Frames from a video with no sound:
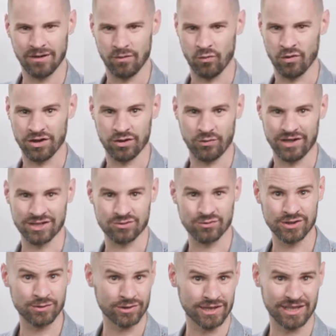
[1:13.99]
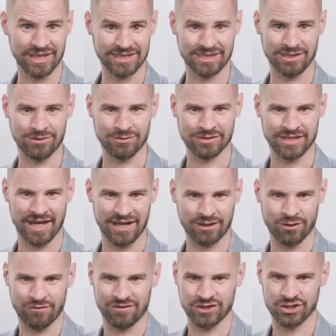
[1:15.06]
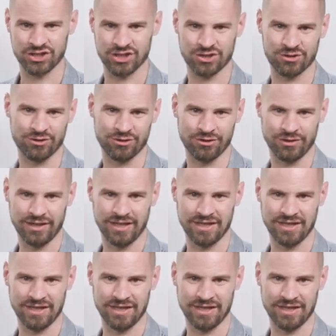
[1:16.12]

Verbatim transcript: One of the ways we really like to use it at GoFish Digital